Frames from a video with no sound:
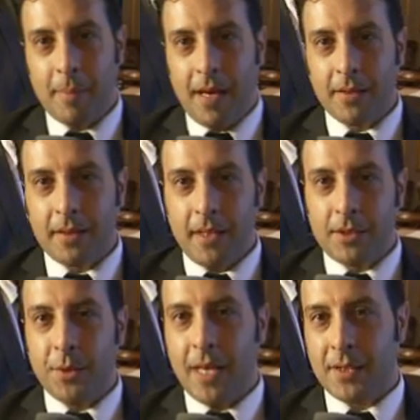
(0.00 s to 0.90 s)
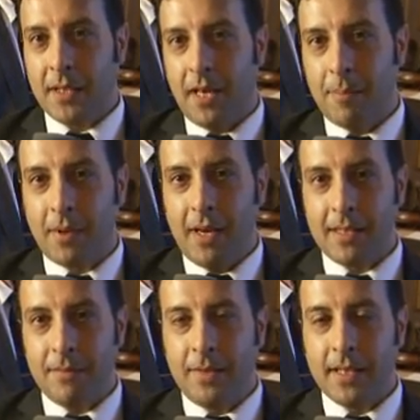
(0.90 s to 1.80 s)
about the 2009
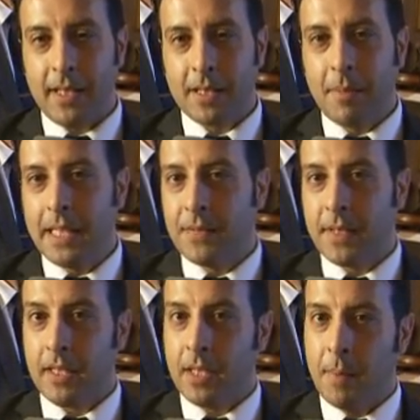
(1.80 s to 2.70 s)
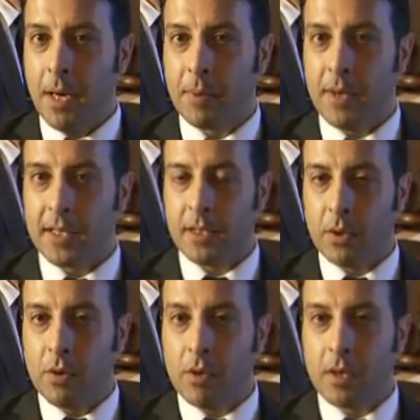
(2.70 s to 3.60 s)
Prize in Physics, please visit
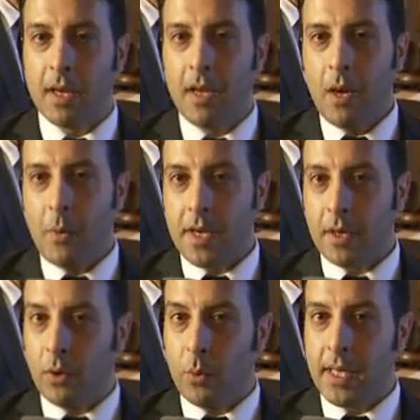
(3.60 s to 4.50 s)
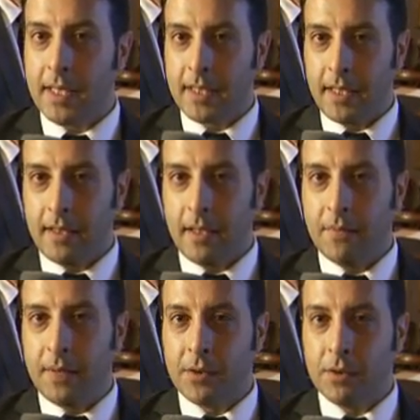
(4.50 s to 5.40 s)
nobelprize.org, where you can already see the
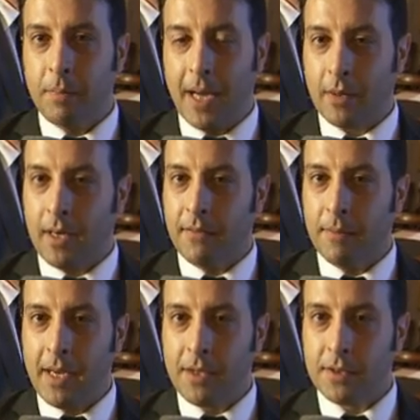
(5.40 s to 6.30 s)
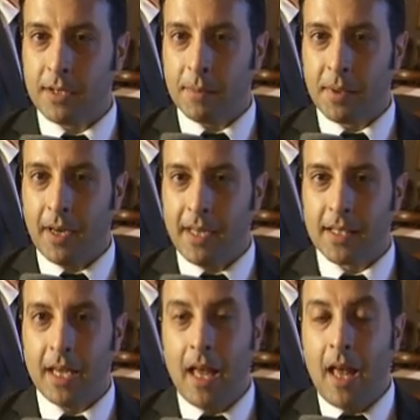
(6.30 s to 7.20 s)
official background information to the
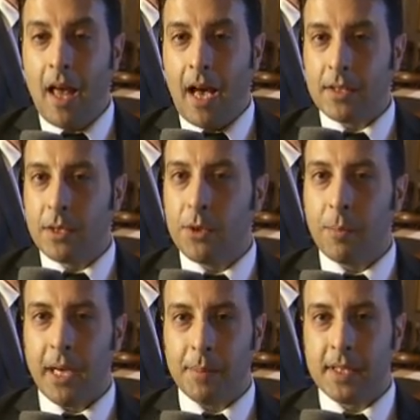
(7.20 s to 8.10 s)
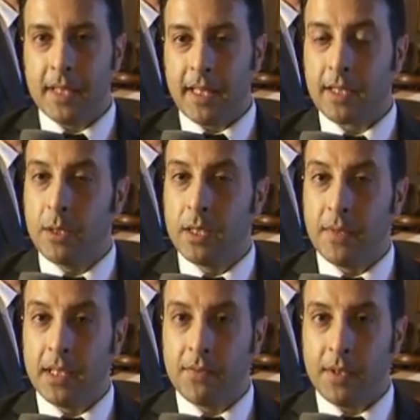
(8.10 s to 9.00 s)
prize, and soon you'll be able to see exclusive
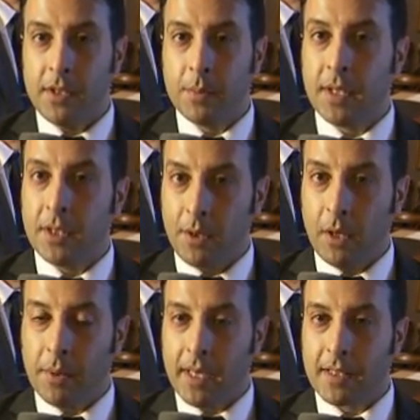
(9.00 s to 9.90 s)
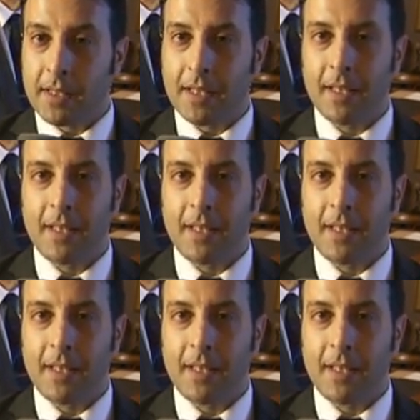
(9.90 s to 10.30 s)
interviews with the new laureates.